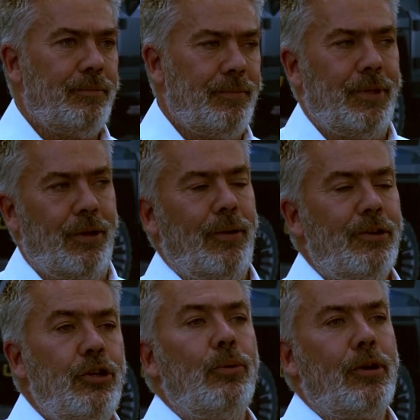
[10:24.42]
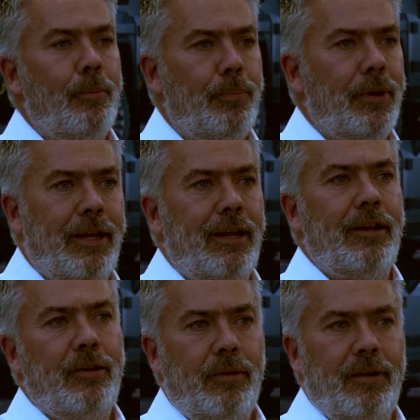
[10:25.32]
a new company
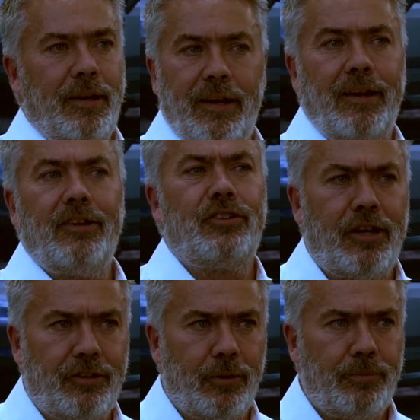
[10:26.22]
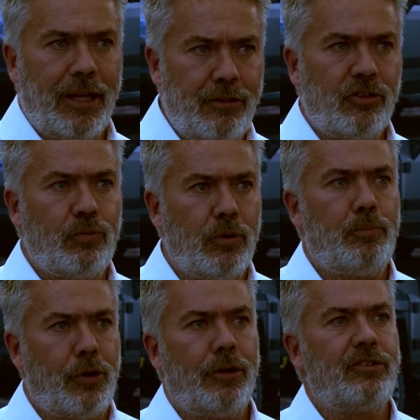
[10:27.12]
and a startup. They just want
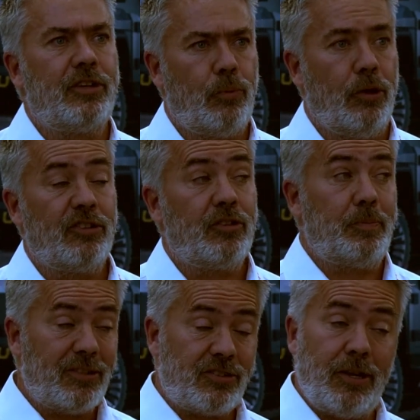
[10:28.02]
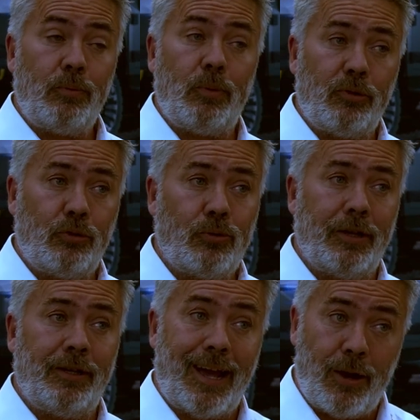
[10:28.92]
products that work, especially when we're
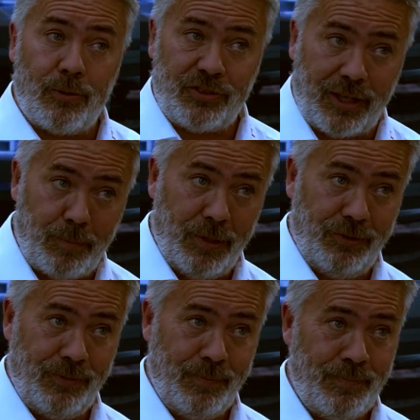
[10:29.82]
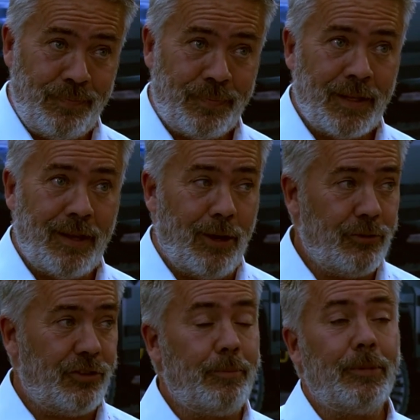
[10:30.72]
talking our segment. Our
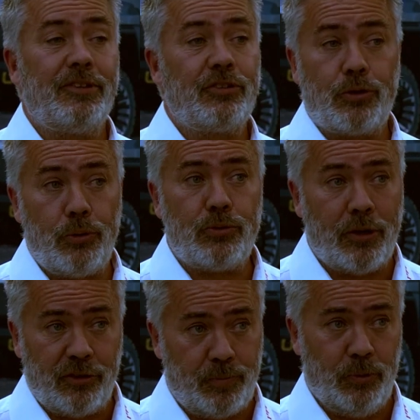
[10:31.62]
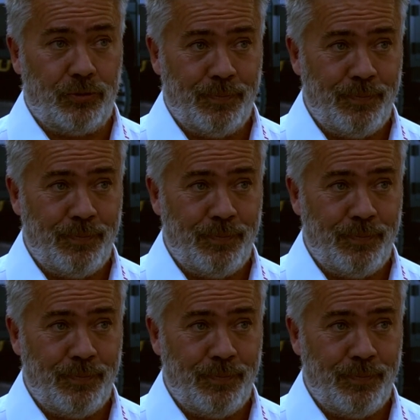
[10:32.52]
segment is crew transport,